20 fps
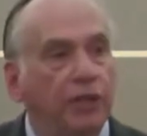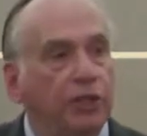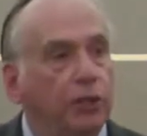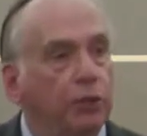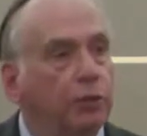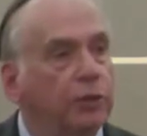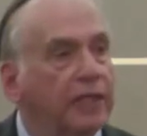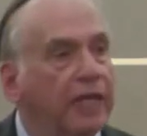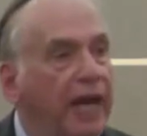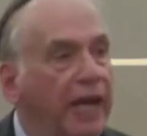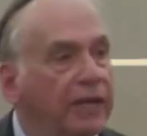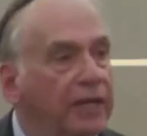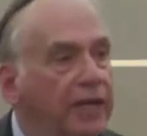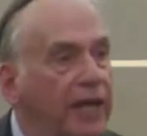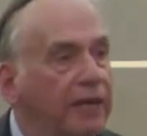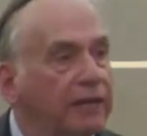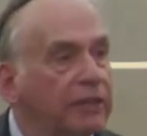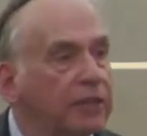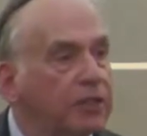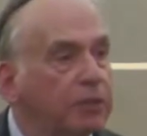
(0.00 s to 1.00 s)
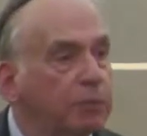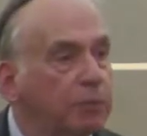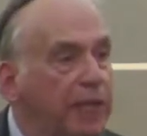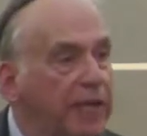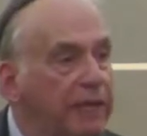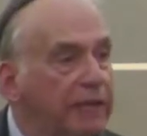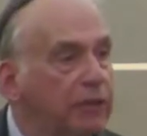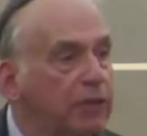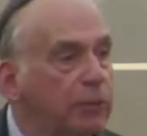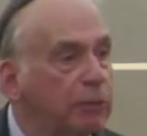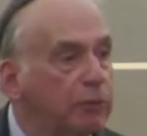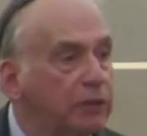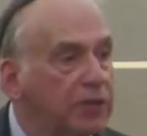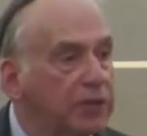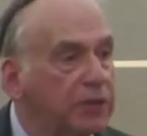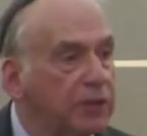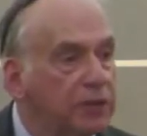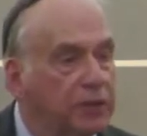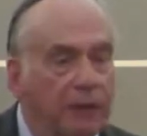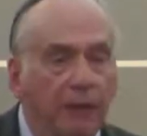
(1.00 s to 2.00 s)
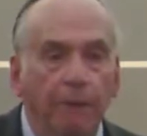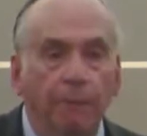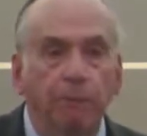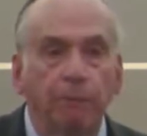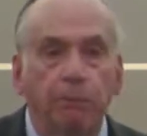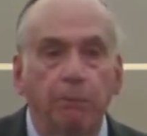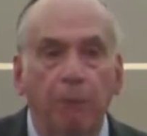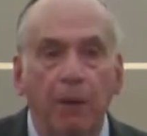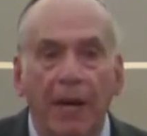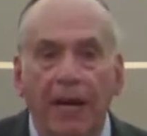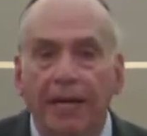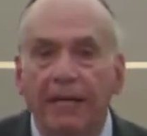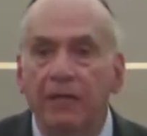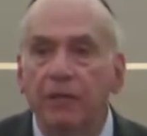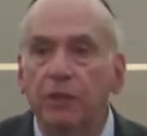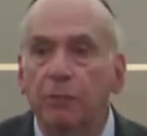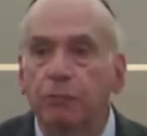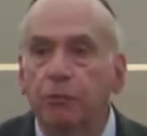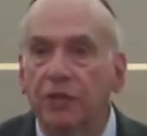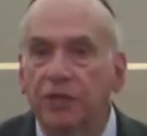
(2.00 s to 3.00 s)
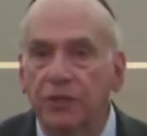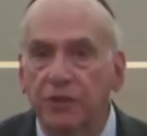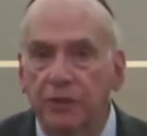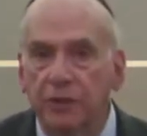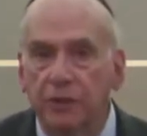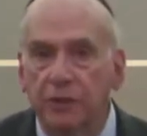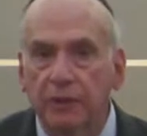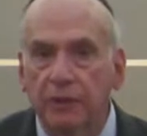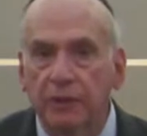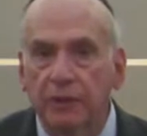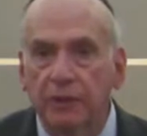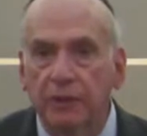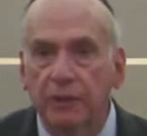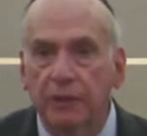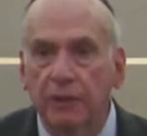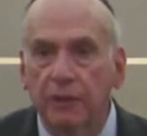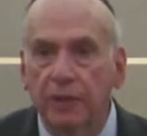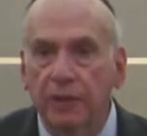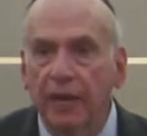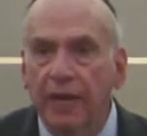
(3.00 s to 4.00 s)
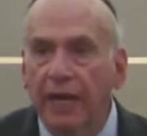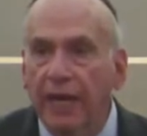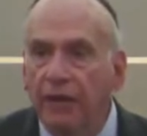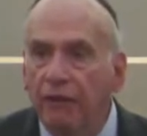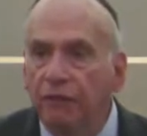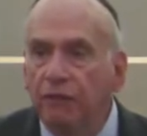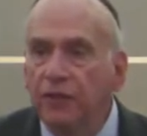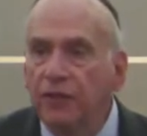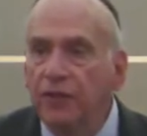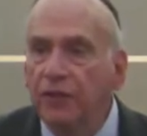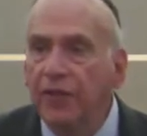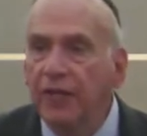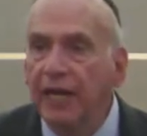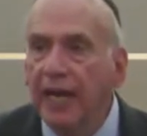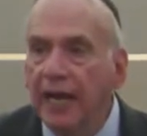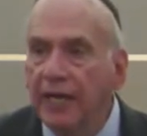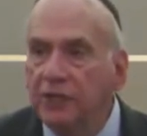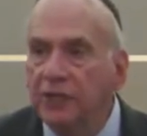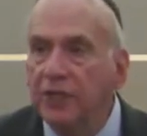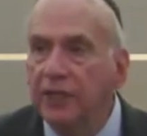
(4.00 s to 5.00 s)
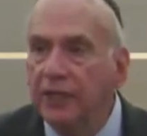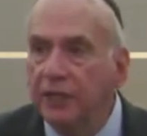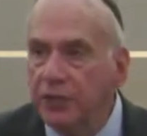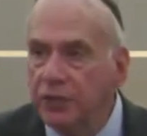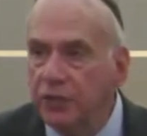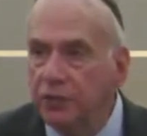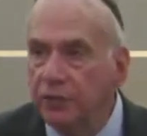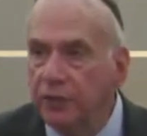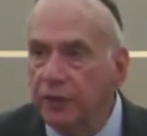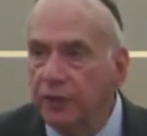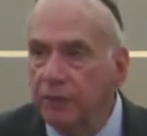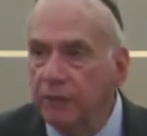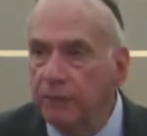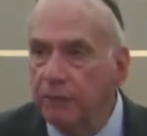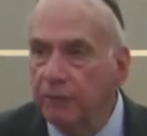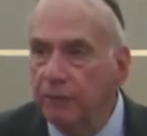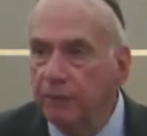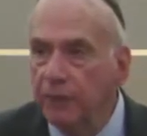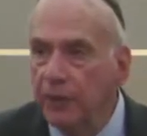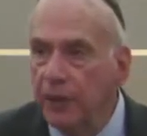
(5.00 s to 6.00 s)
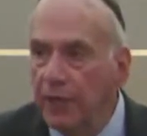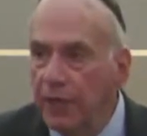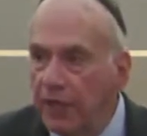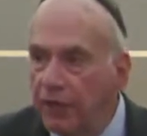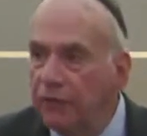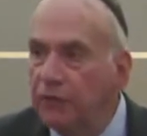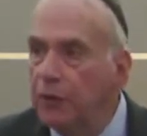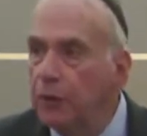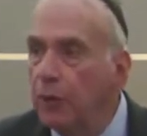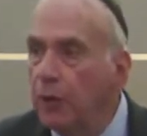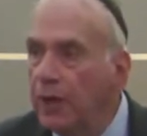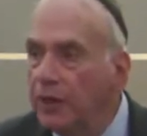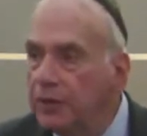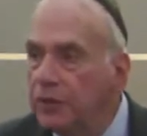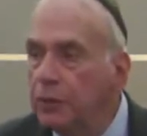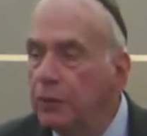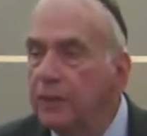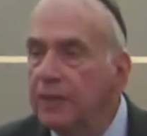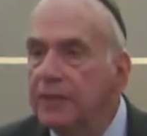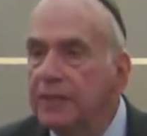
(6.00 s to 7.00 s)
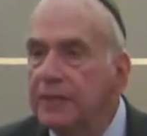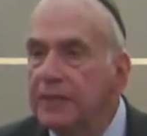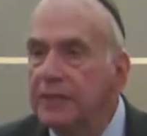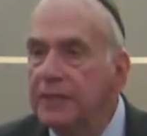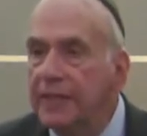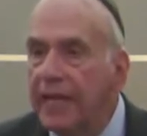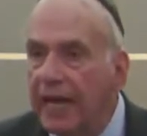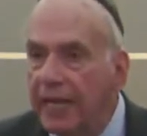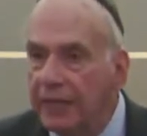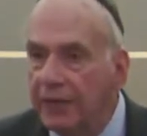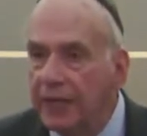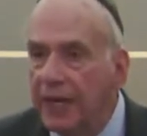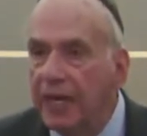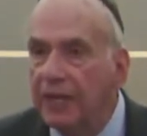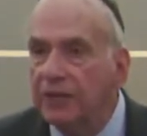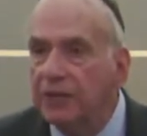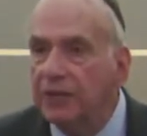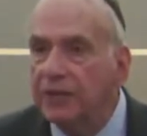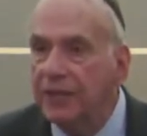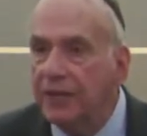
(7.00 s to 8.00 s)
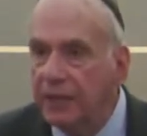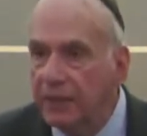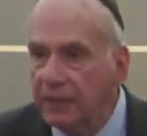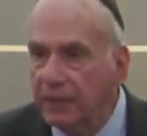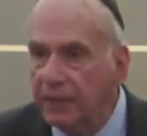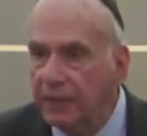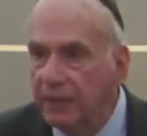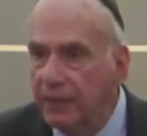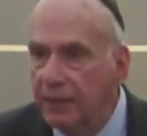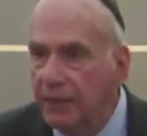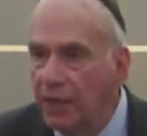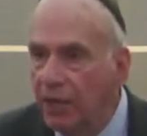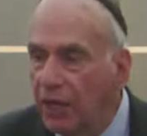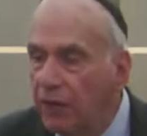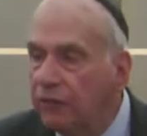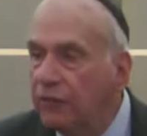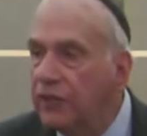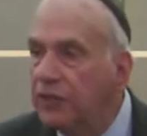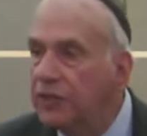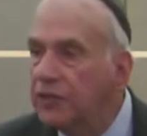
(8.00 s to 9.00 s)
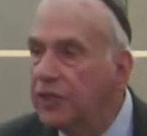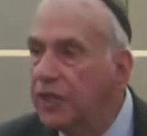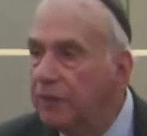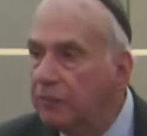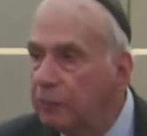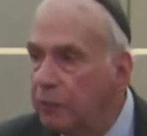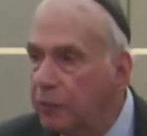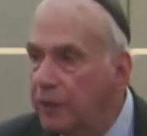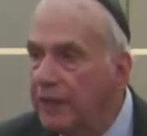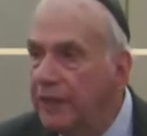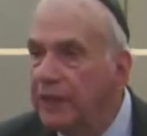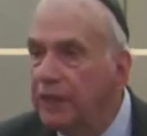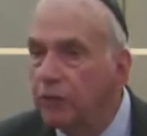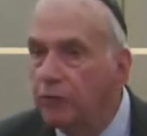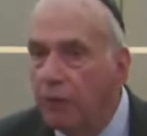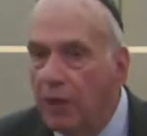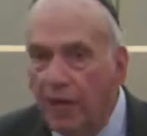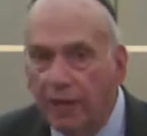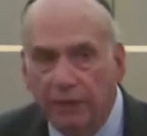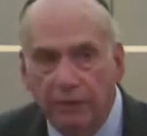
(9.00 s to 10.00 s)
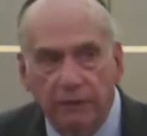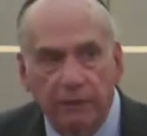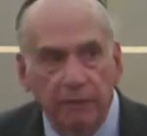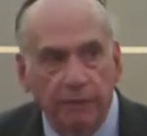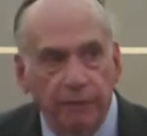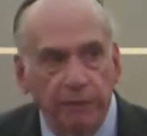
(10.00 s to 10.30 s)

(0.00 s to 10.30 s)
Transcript: You cannot explain the present by the present. Everything has a history. If you want to understand the hostility of contemporary Iran,